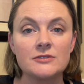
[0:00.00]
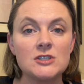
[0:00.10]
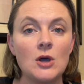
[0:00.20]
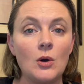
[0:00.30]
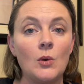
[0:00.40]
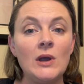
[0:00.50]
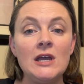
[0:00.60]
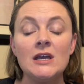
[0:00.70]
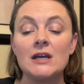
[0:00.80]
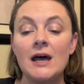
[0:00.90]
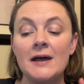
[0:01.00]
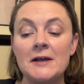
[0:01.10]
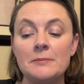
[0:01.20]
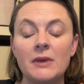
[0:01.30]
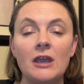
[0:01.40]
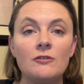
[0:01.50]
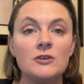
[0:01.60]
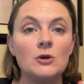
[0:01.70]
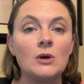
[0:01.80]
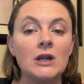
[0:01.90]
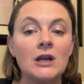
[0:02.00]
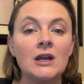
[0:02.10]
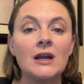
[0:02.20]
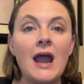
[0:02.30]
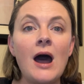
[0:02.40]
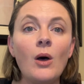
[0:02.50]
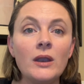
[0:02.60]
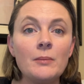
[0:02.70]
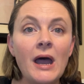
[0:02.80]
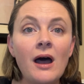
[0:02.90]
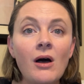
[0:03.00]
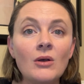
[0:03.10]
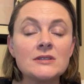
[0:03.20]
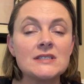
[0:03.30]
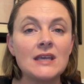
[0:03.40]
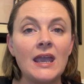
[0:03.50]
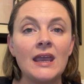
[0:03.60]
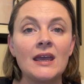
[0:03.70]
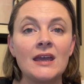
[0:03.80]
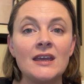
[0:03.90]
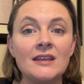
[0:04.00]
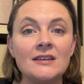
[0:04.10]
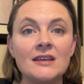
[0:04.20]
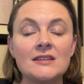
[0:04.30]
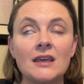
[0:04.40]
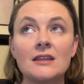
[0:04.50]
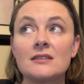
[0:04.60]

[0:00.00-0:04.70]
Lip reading: So if you're out and about, and like